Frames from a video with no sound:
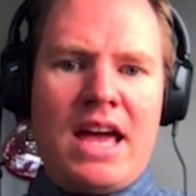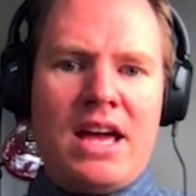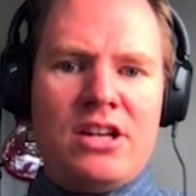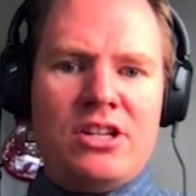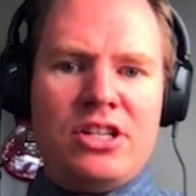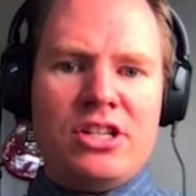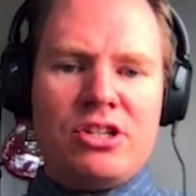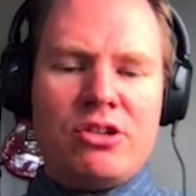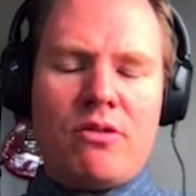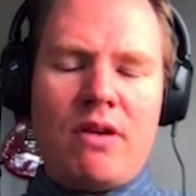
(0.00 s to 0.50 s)

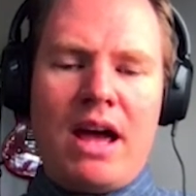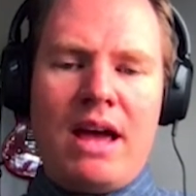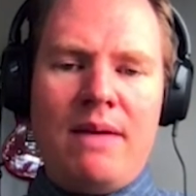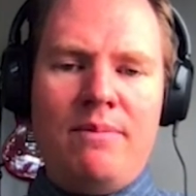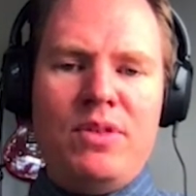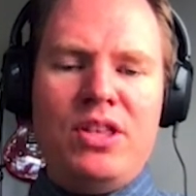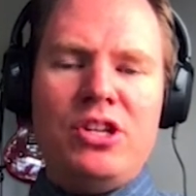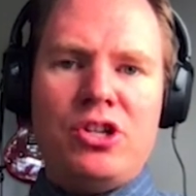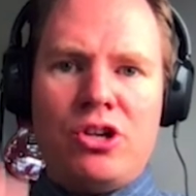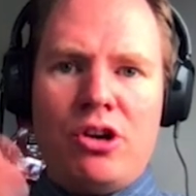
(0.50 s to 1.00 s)
Describe
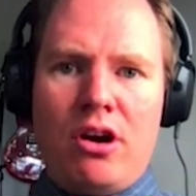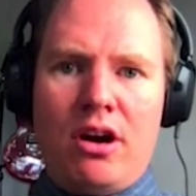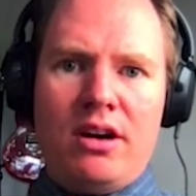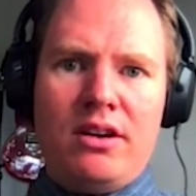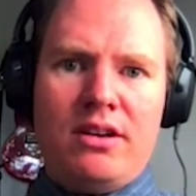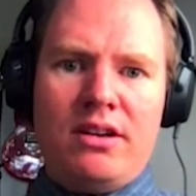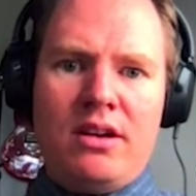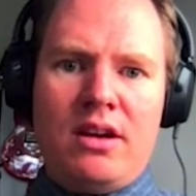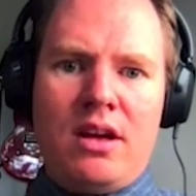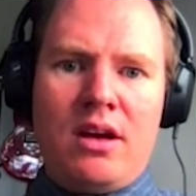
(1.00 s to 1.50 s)
the
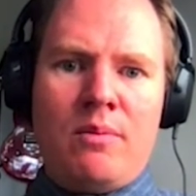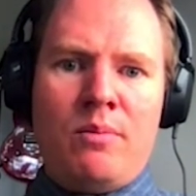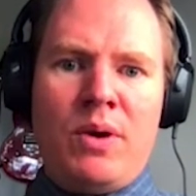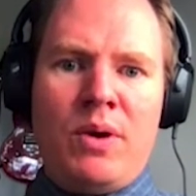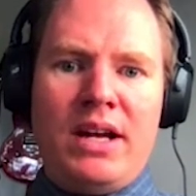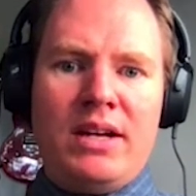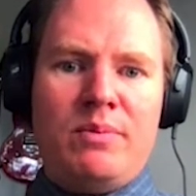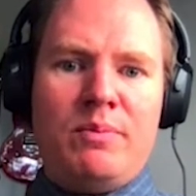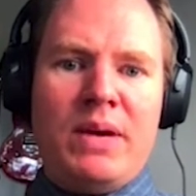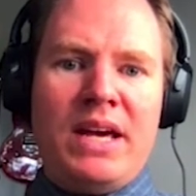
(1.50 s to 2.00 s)
chart,
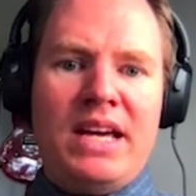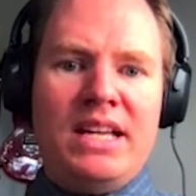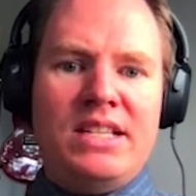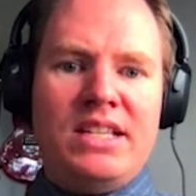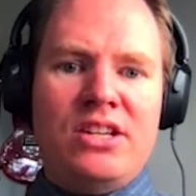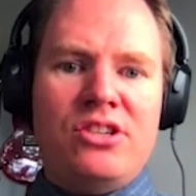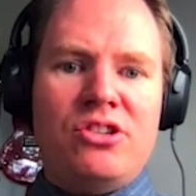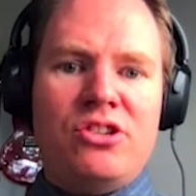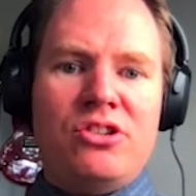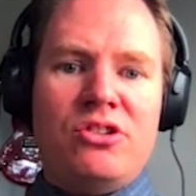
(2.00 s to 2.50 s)
but pay
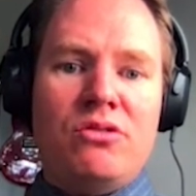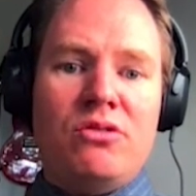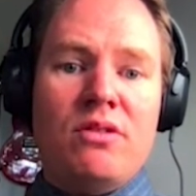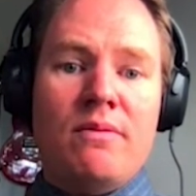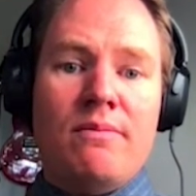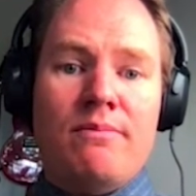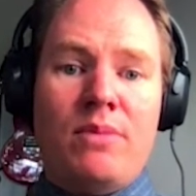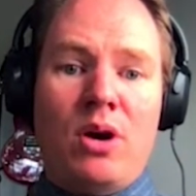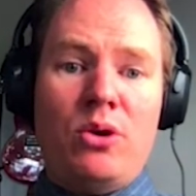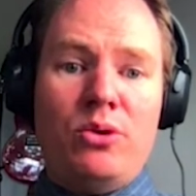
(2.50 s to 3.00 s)
attention to the
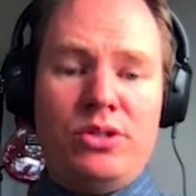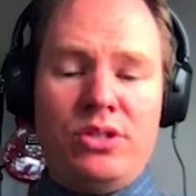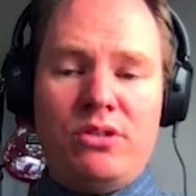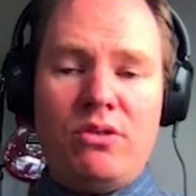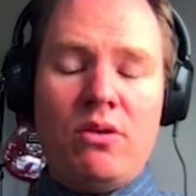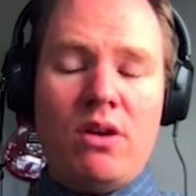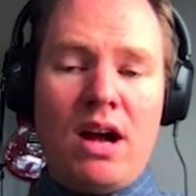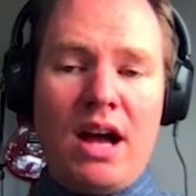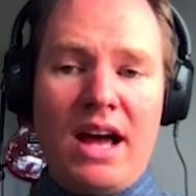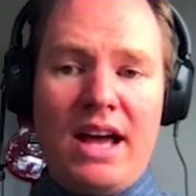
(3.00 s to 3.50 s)
most or
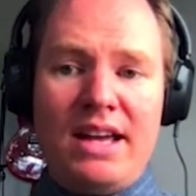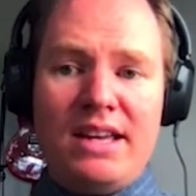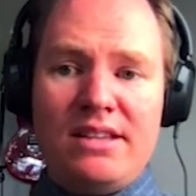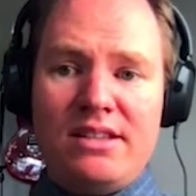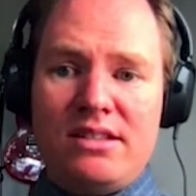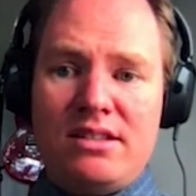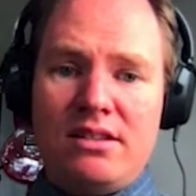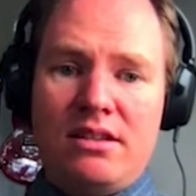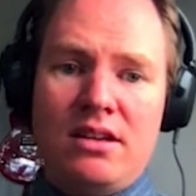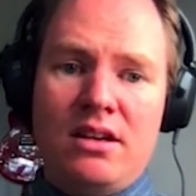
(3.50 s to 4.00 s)

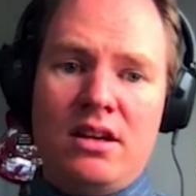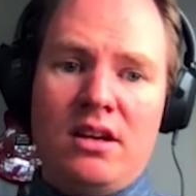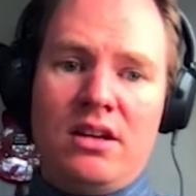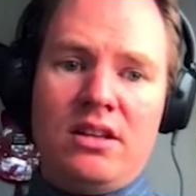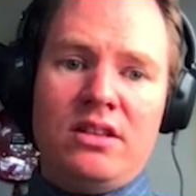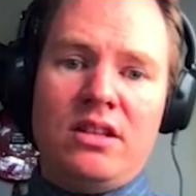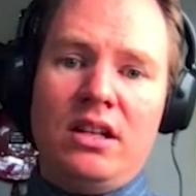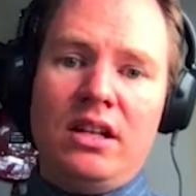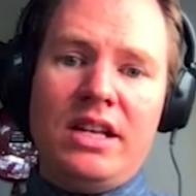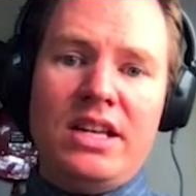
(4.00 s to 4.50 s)
highest,
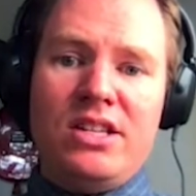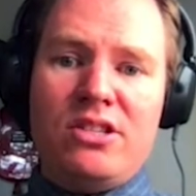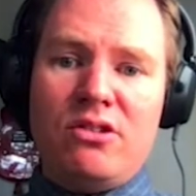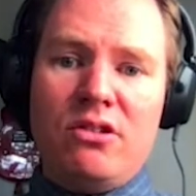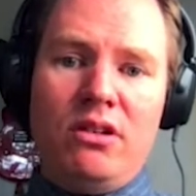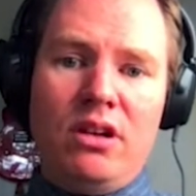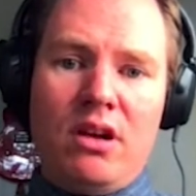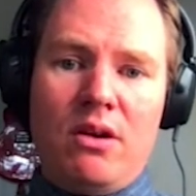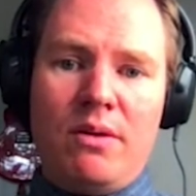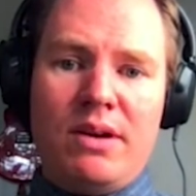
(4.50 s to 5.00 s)
the least or
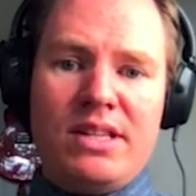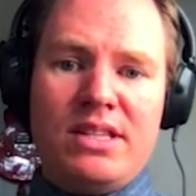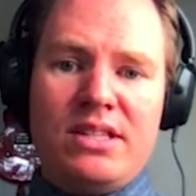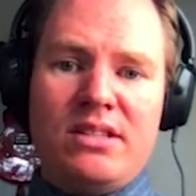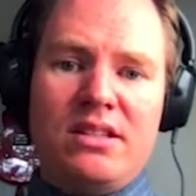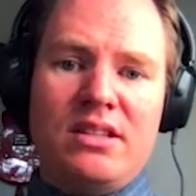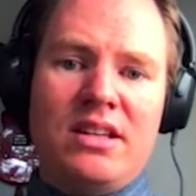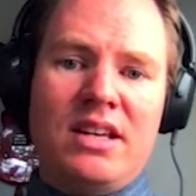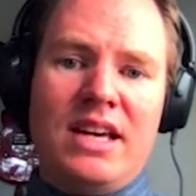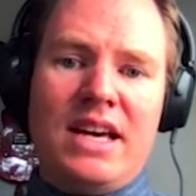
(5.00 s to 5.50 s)

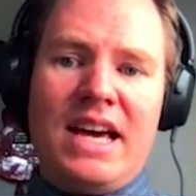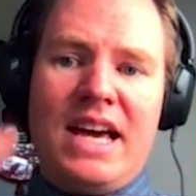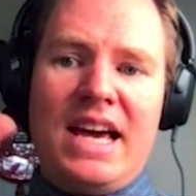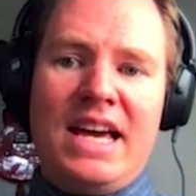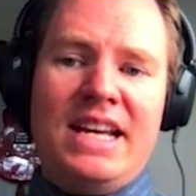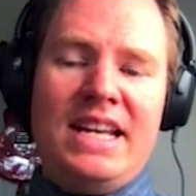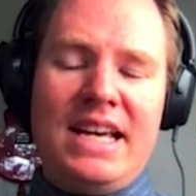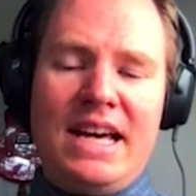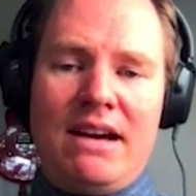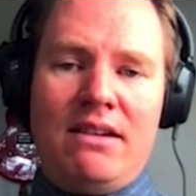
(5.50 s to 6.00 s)
lowest,
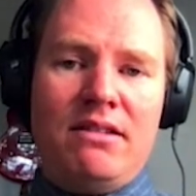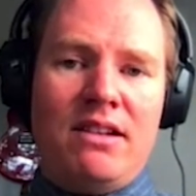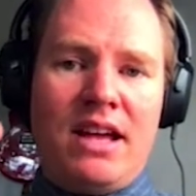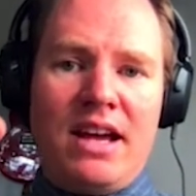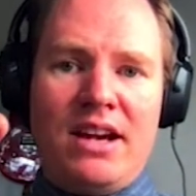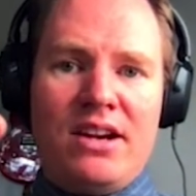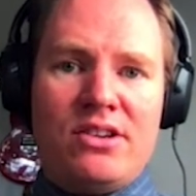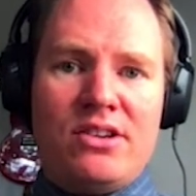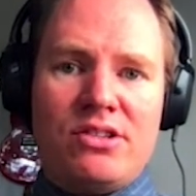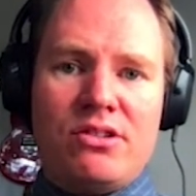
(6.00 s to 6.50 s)
any
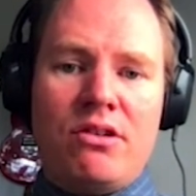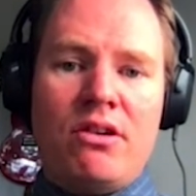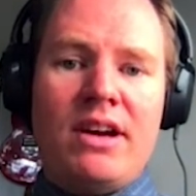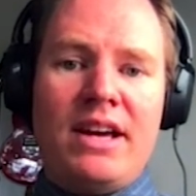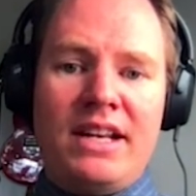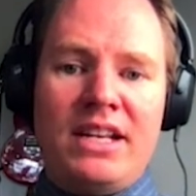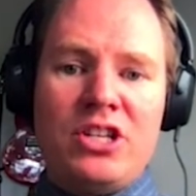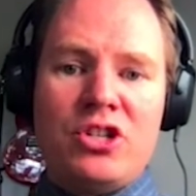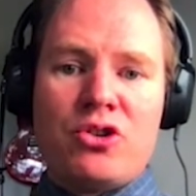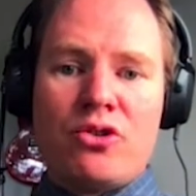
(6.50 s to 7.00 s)
outliers, or
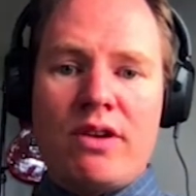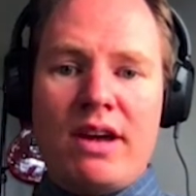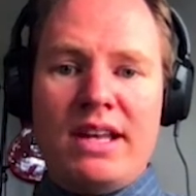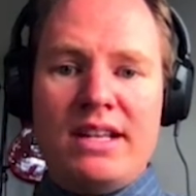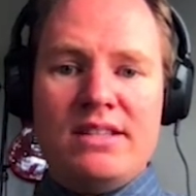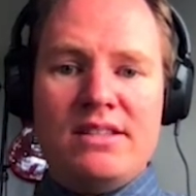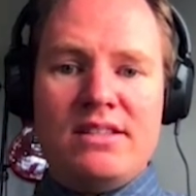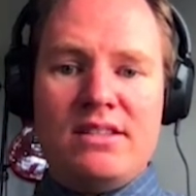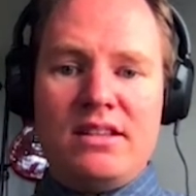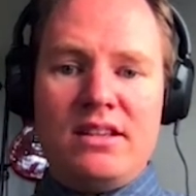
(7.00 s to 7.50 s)
any
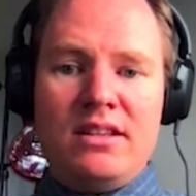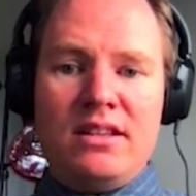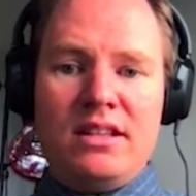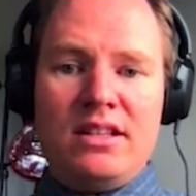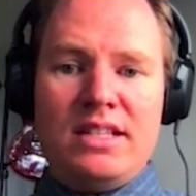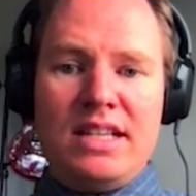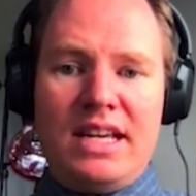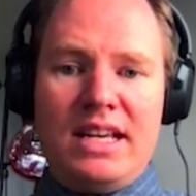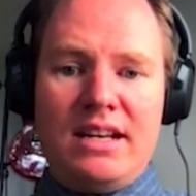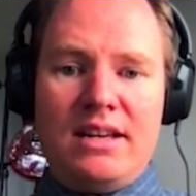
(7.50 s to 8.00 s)
trends in the
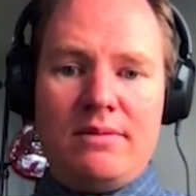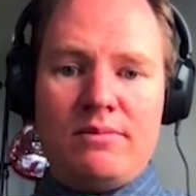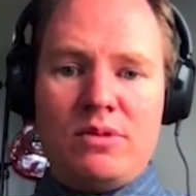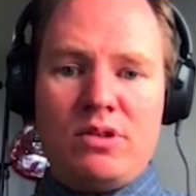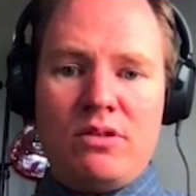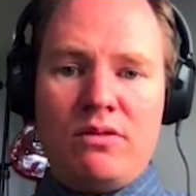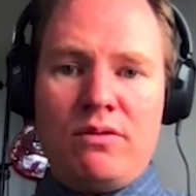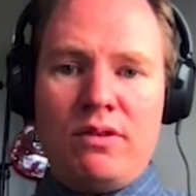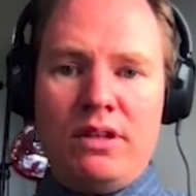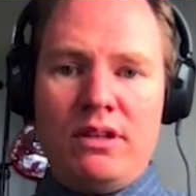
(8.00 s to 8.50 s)
data. So
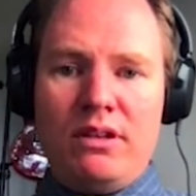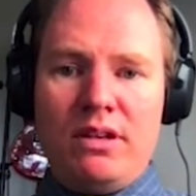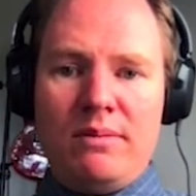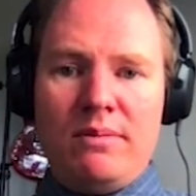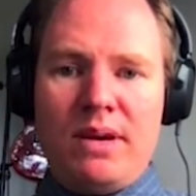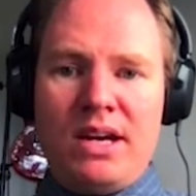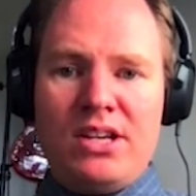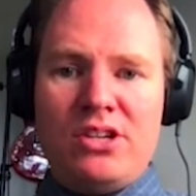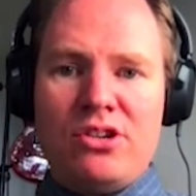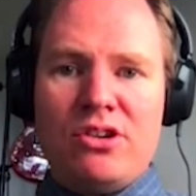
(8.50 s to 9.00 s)
if we look at
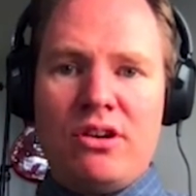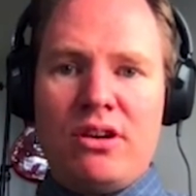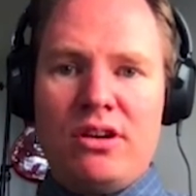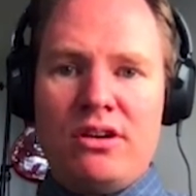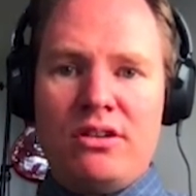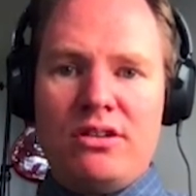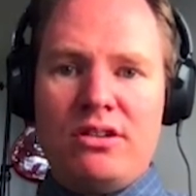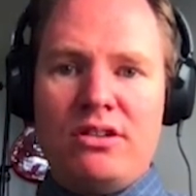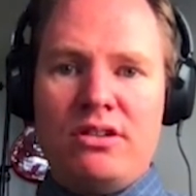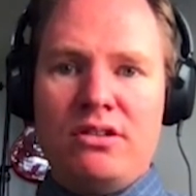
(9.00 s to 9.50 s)
my
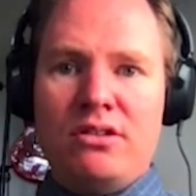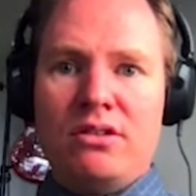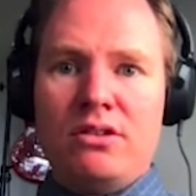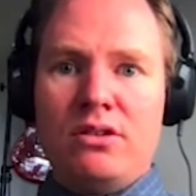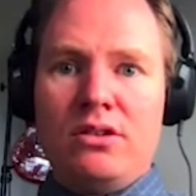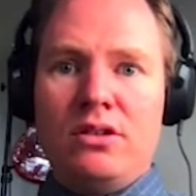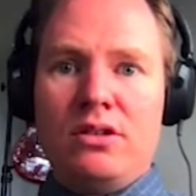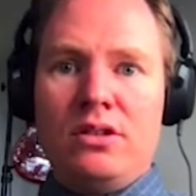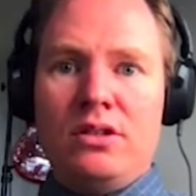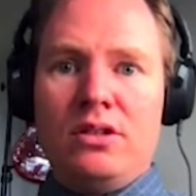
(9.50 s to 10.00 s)
chart
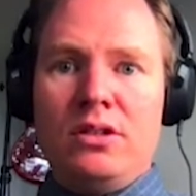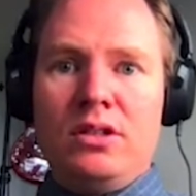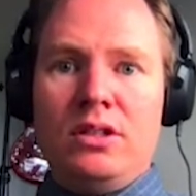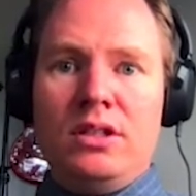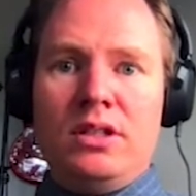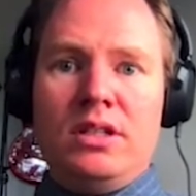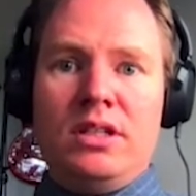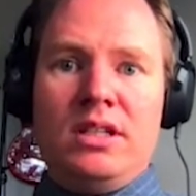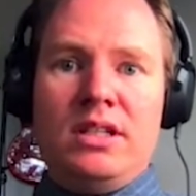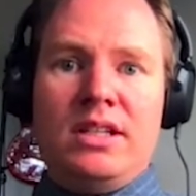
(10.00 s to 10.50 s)

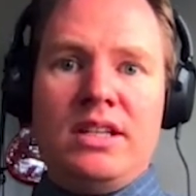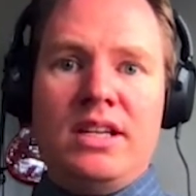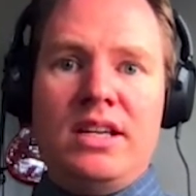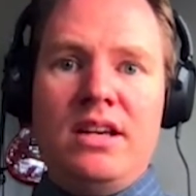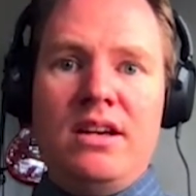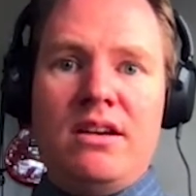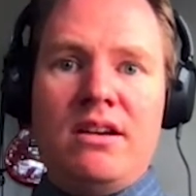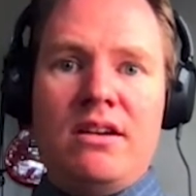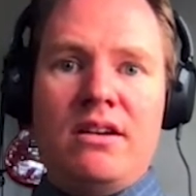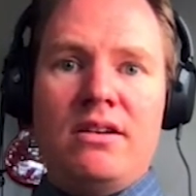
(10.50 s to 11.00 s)

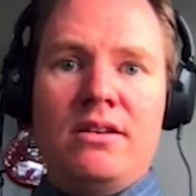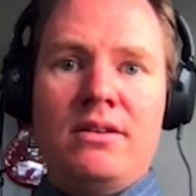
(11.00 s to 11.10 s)
here,